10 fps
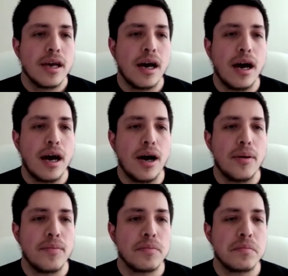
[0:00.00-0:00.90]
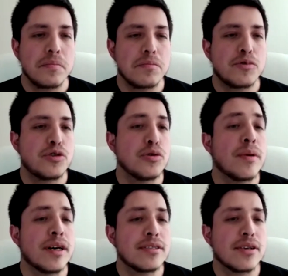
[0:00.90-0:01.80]
2
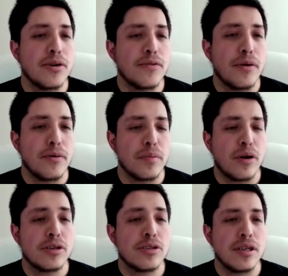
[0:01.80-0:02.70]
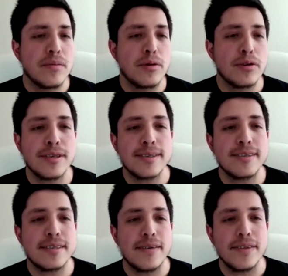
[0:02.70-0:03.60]
months ago, if I would have purchased them, they were $67.